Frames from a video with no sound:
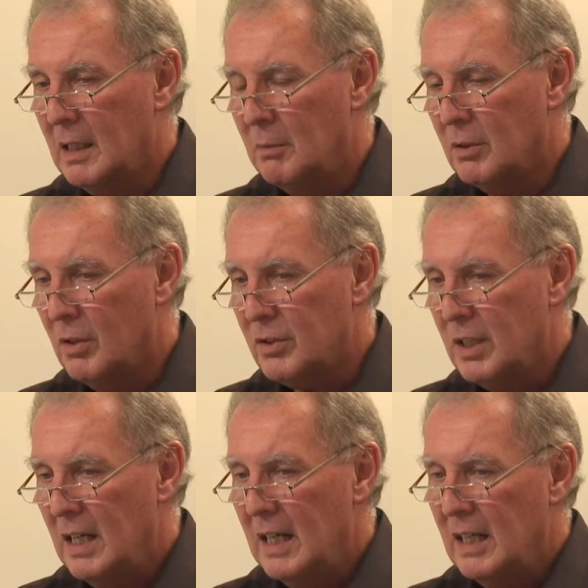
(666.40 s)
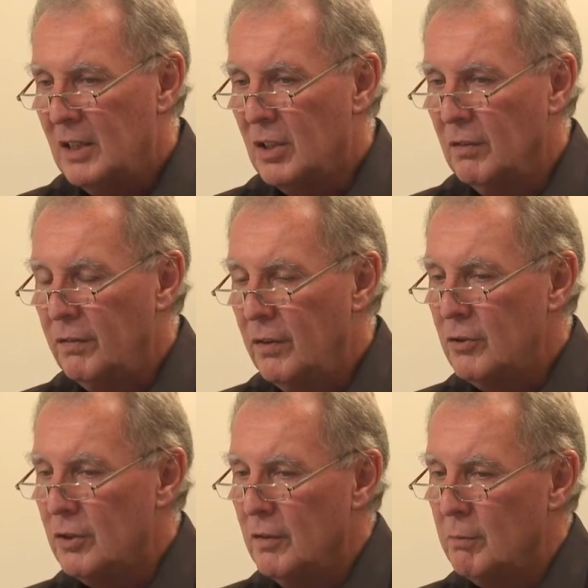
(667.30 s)
come across is
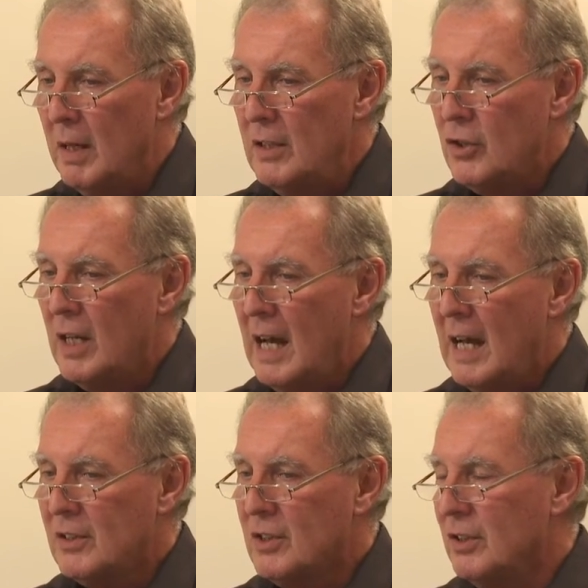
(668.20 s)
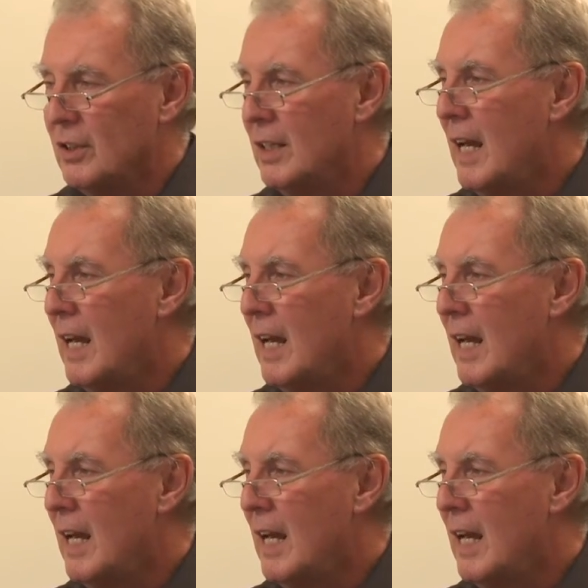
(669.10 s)
confusion of major accident